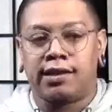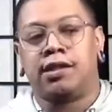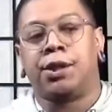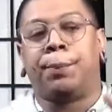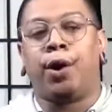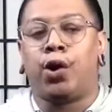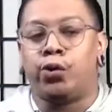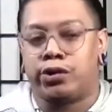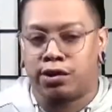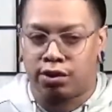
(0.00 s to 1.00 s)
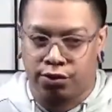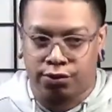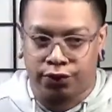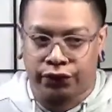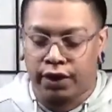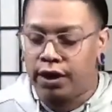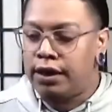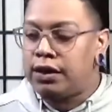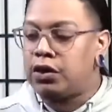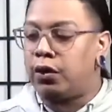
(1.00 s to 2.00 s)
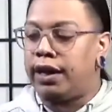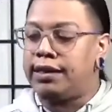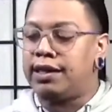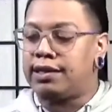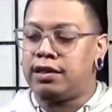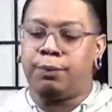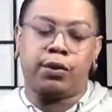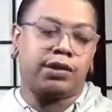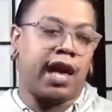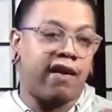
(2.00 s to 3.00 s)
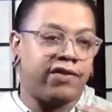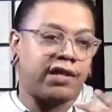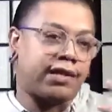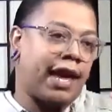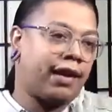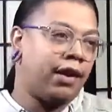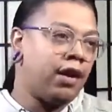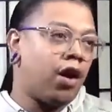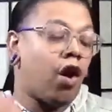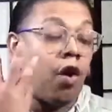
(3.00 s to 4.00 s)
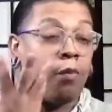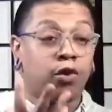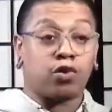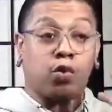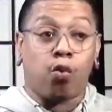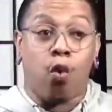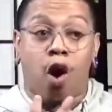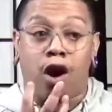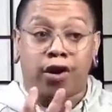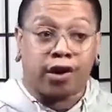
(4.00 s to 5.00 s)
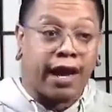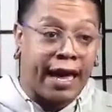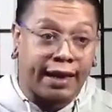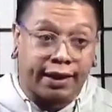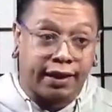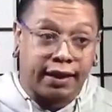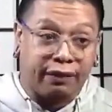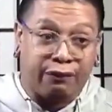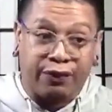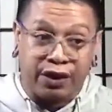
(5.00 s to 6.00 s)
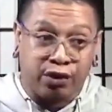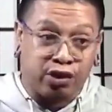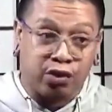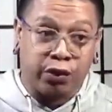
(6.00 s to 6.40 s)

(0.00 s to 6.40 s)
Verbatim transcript: is supposed to do. So latex is supposed to have this like almost water-like feel to